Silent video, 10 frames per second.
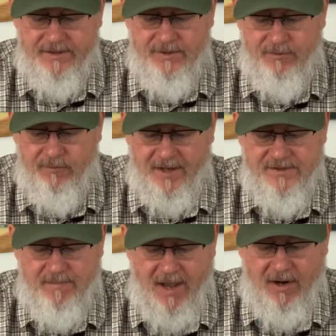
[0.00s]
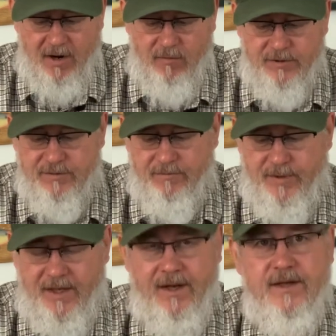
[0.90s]
to Red's Meadow, which would
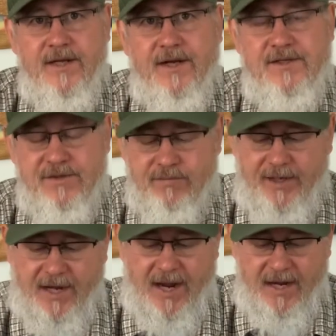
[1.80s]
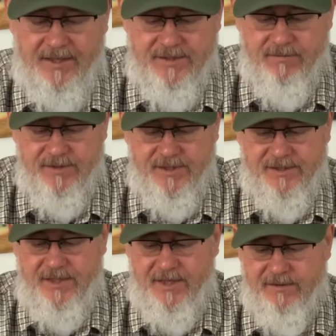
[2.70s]
take us 3 days with
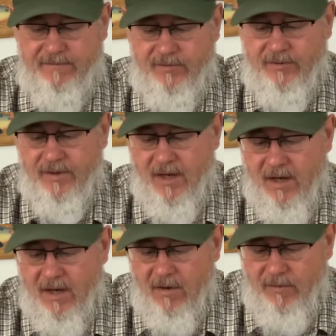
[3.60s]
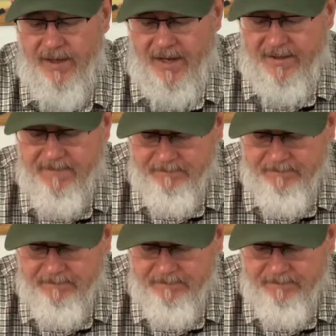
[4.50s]
6 days of food. We had